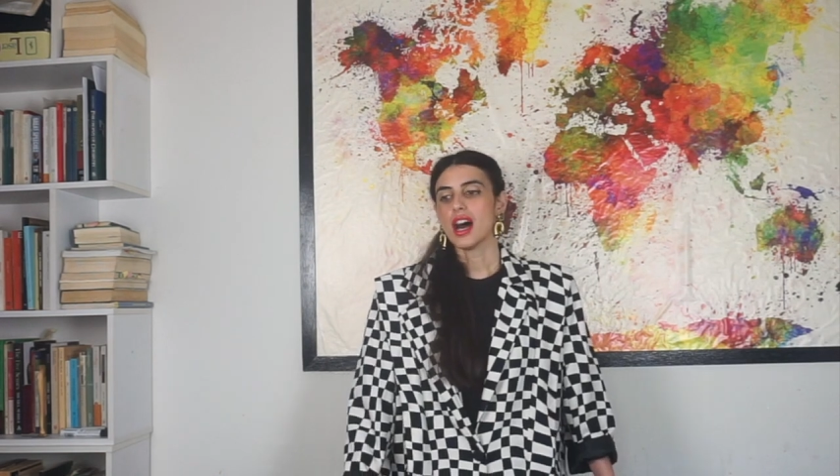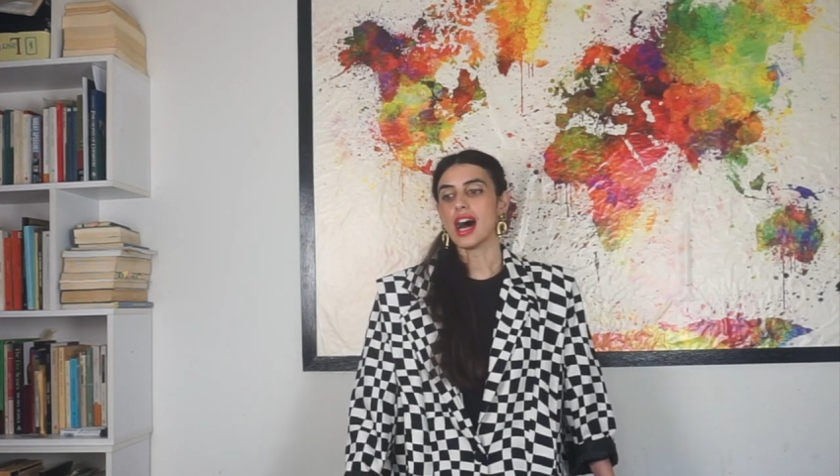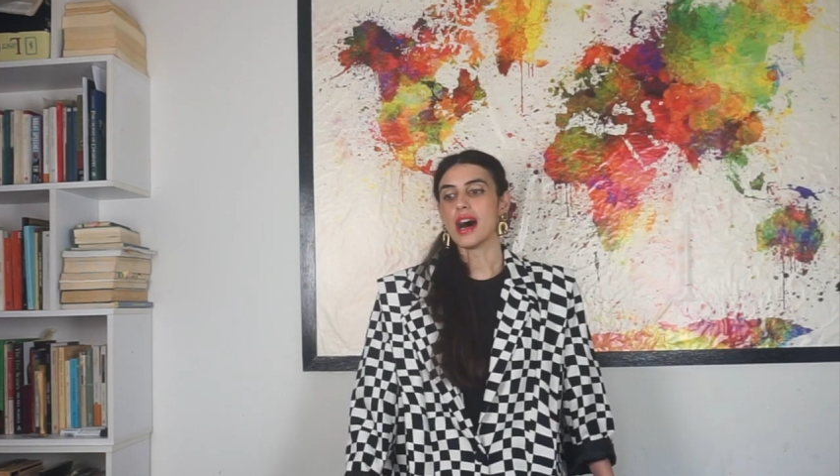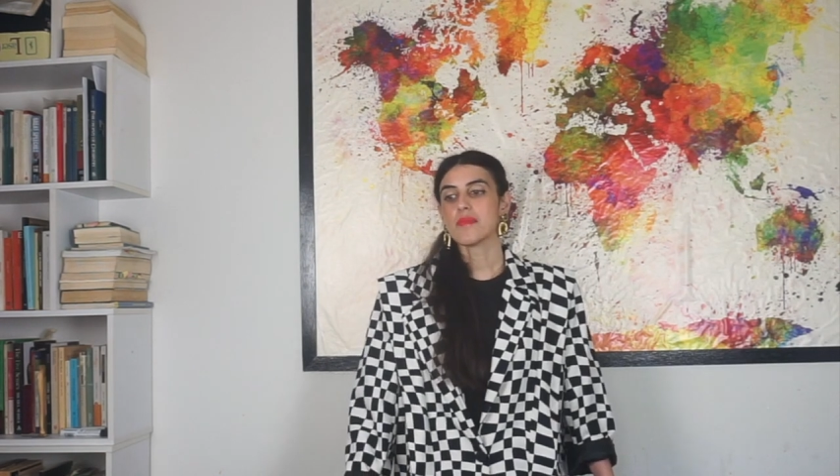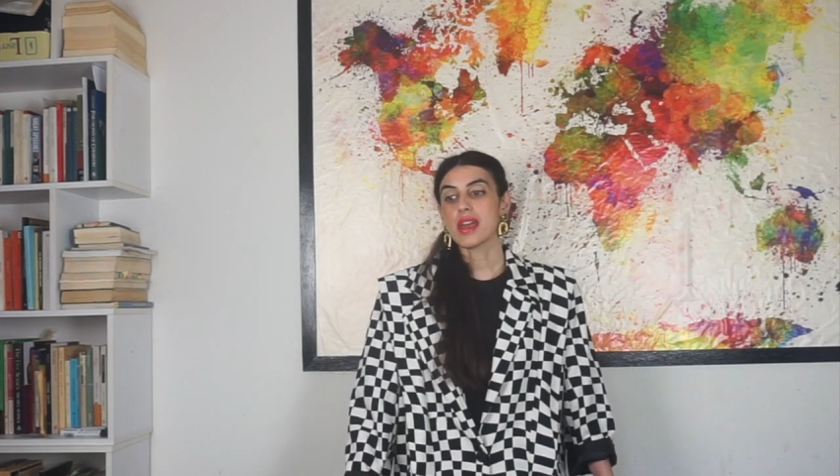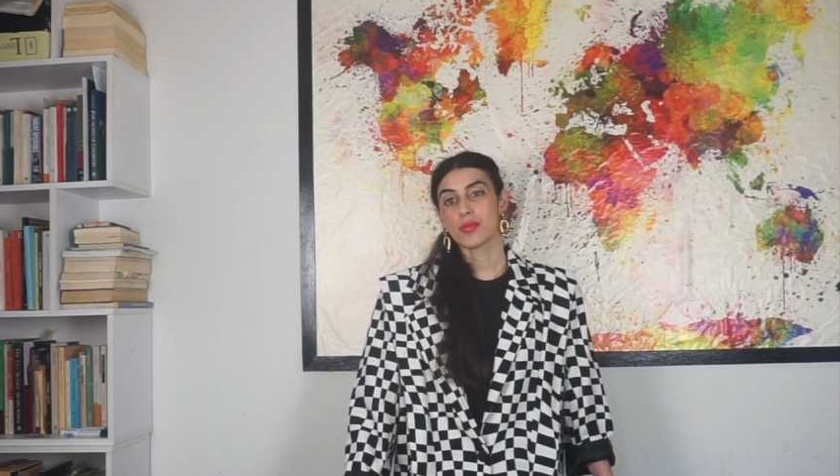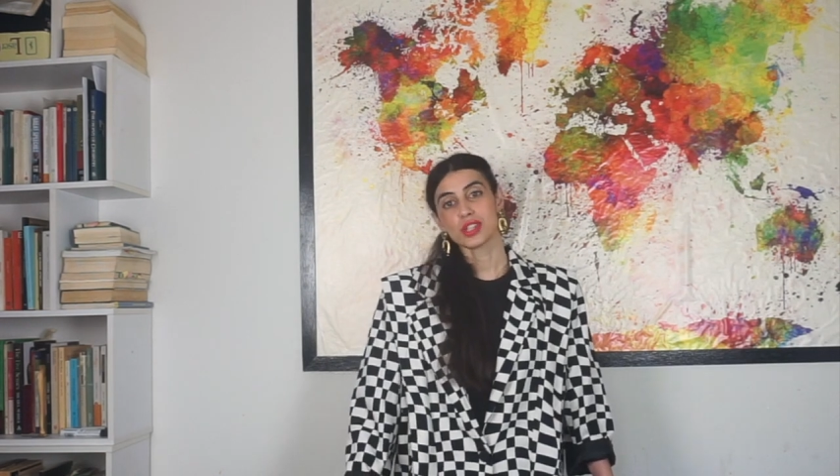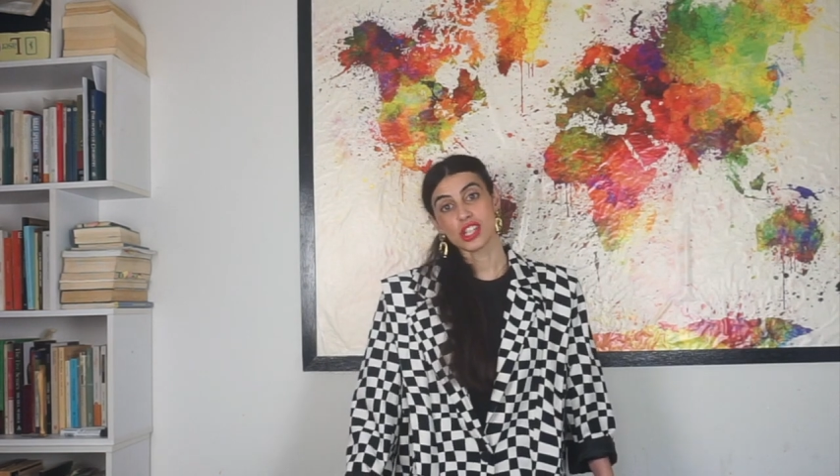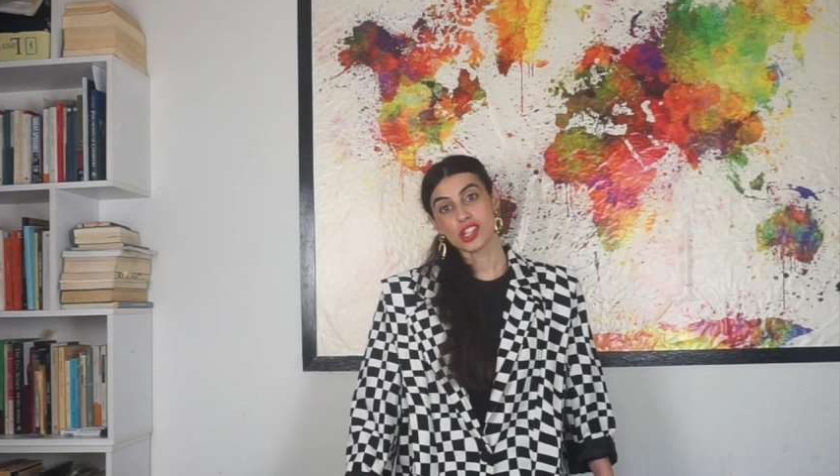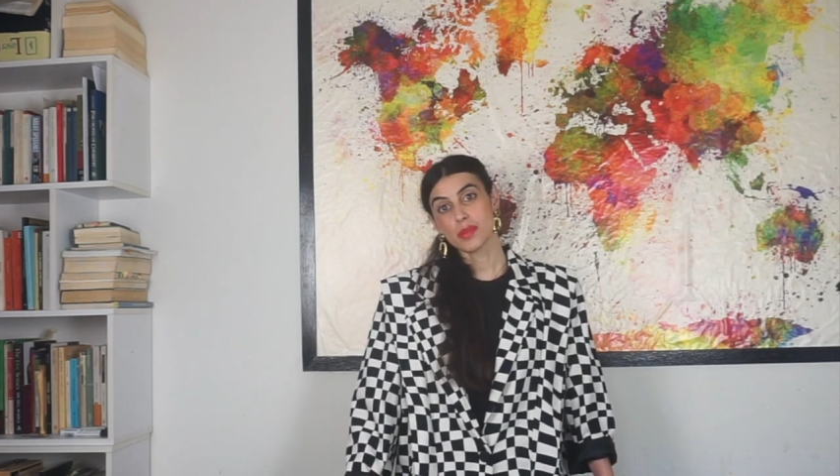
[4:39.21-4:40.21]
And we
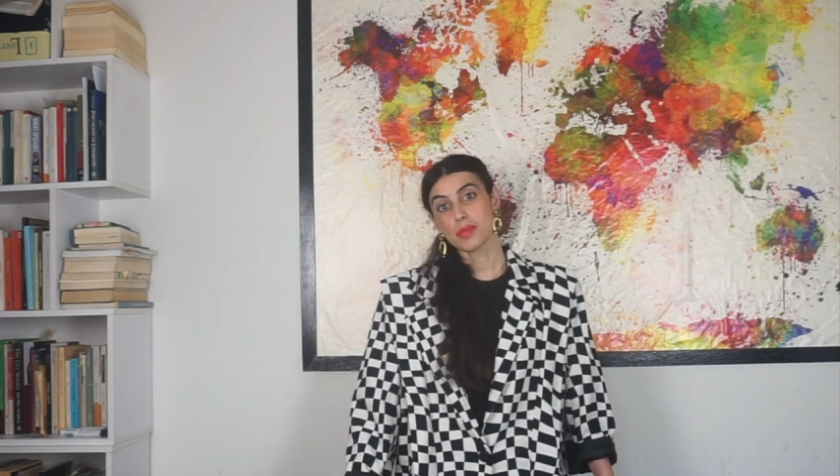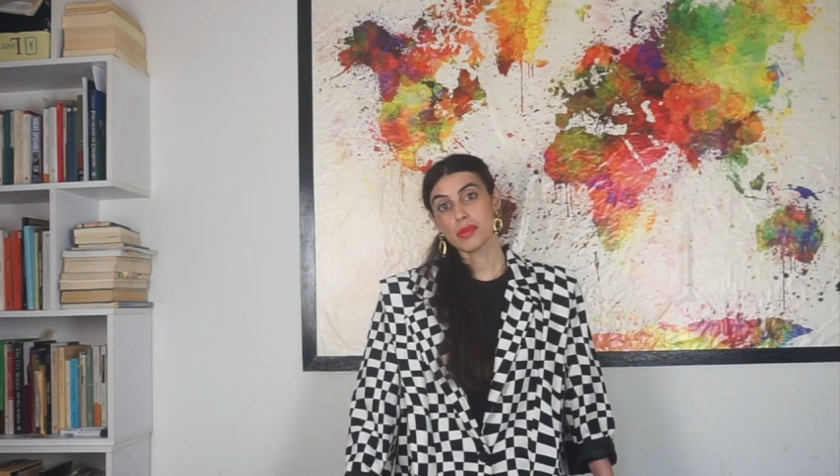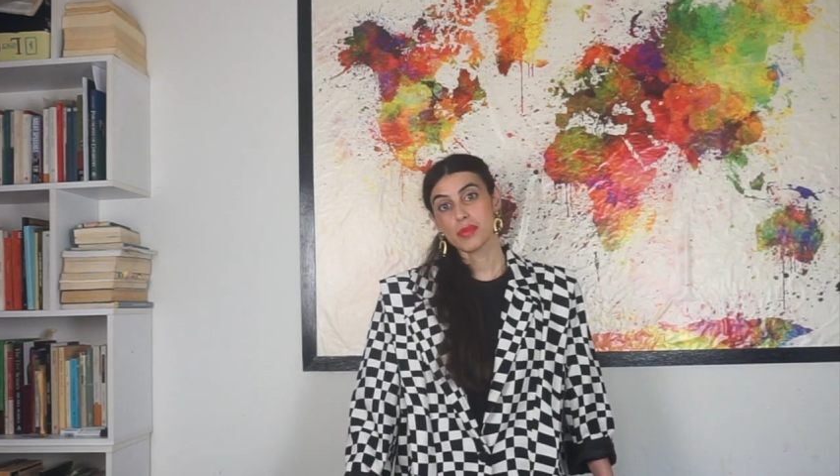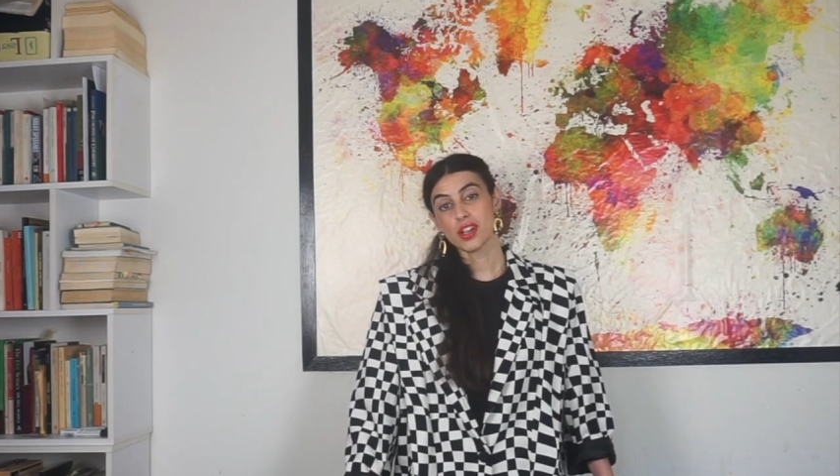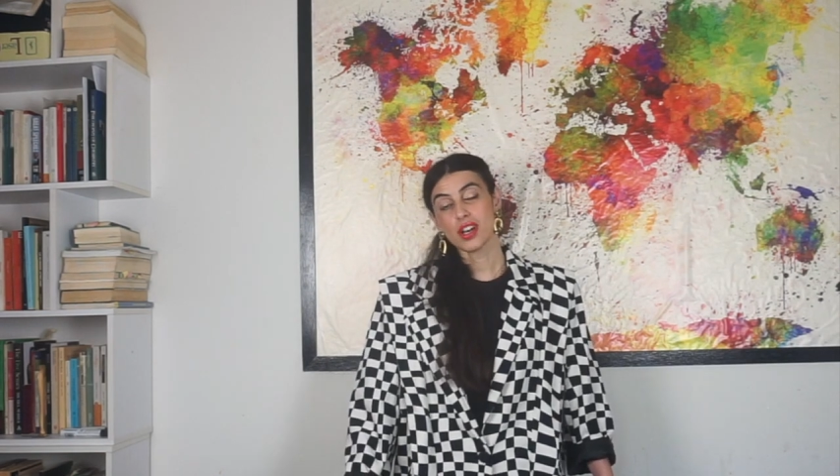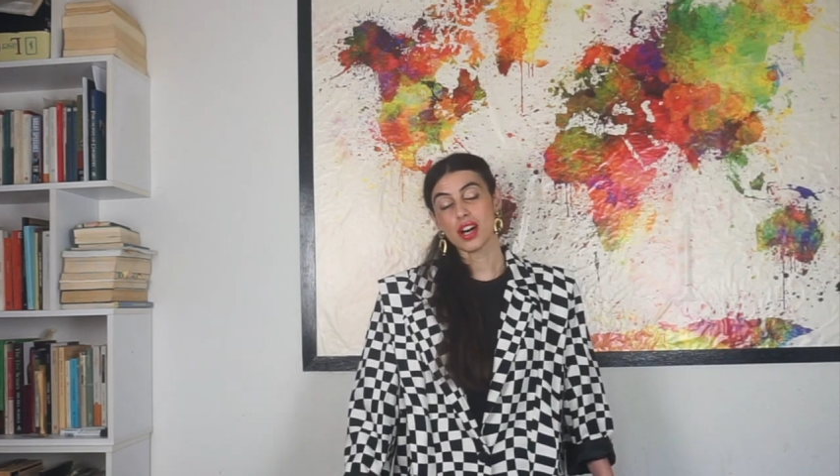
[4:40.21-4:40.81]
judge other people